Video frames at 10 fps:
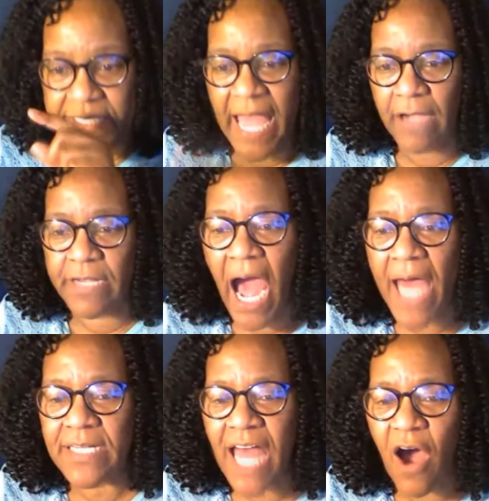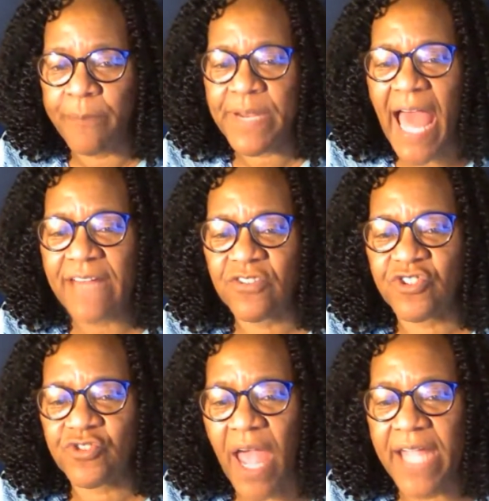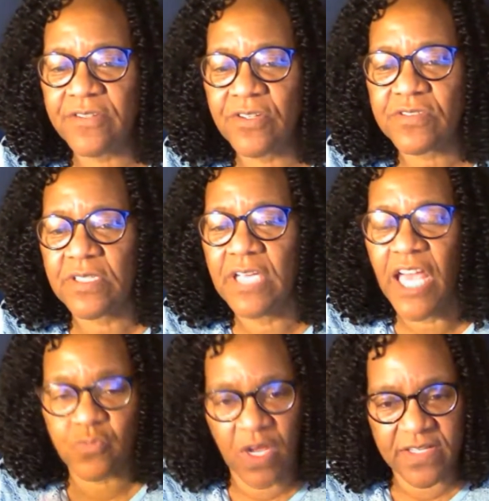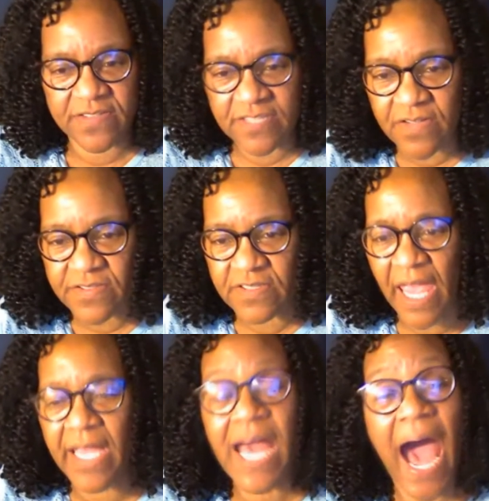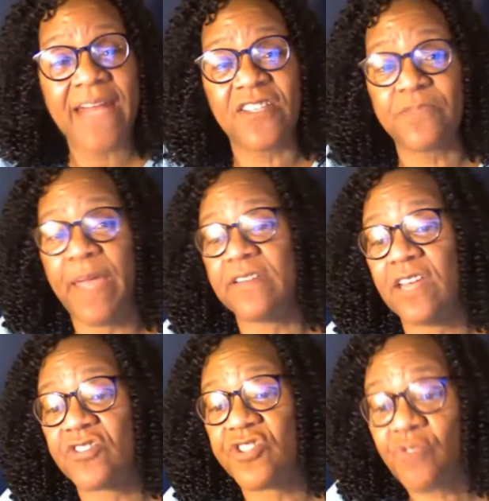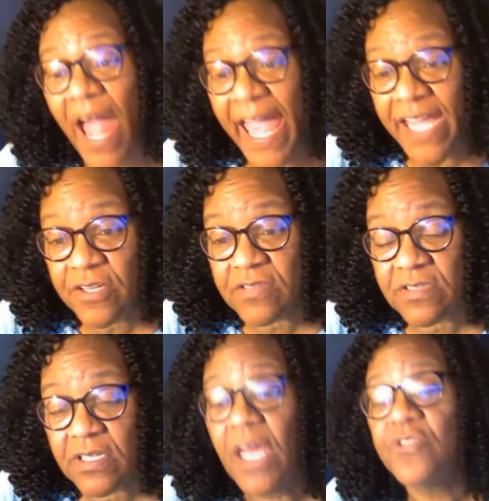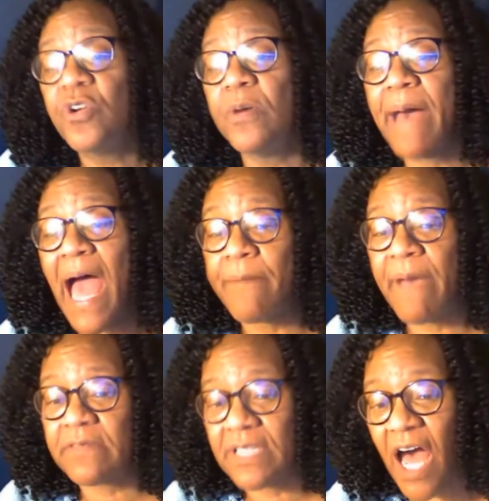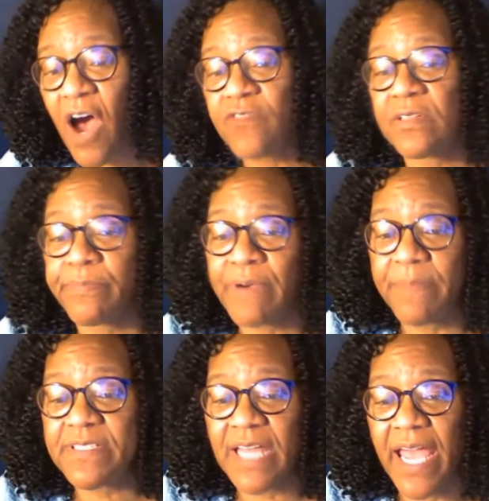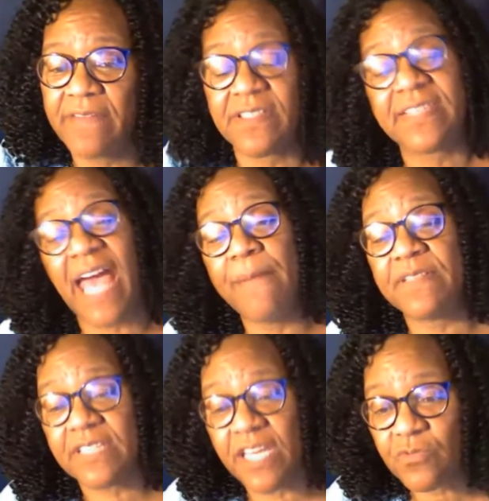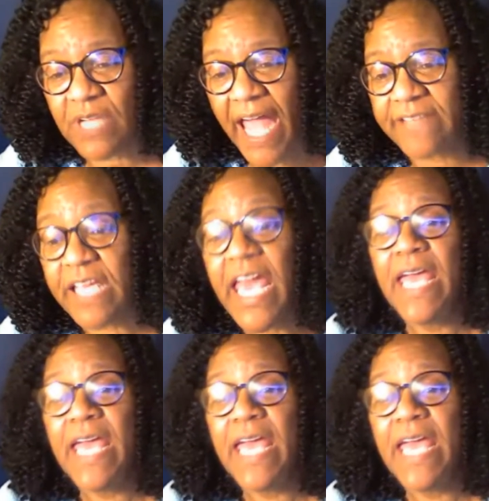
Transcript: Now, God's law applied to strangers as well as citizens, and God expected that strangers to abide by the laws of the promised land the same as Israelites.